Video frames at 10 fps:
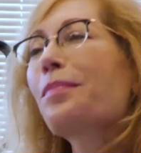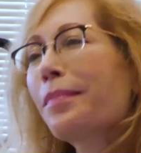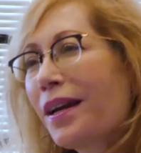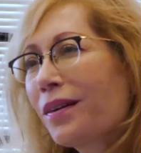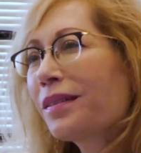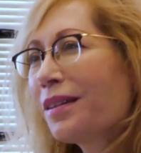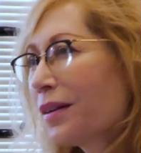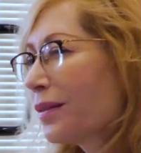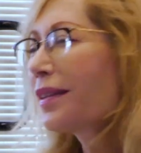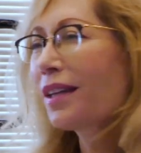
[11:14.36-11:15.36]
Mayor
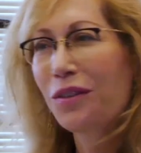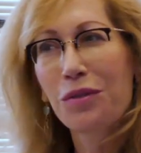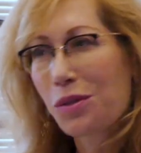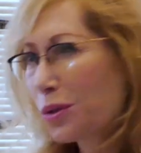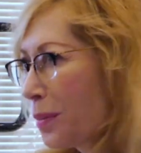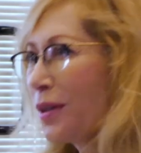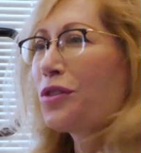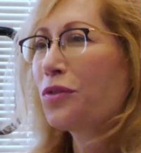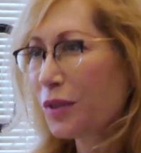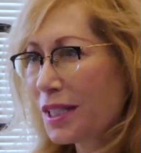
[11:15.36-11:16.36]
Lion, thank you so
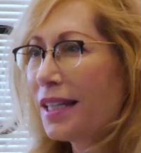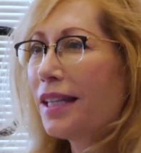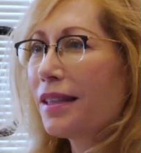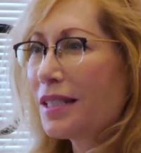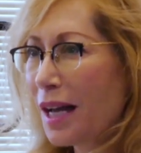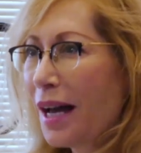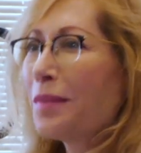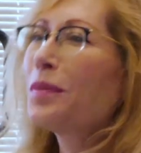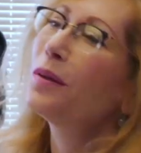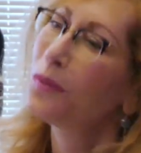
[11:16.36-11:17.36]
much for taking the
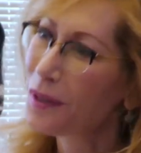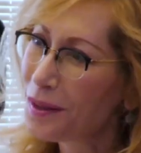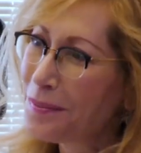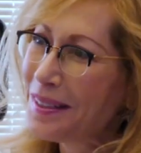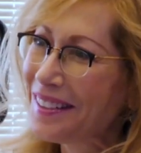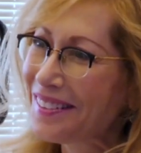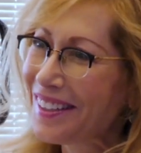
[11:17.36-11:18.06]
time with the Media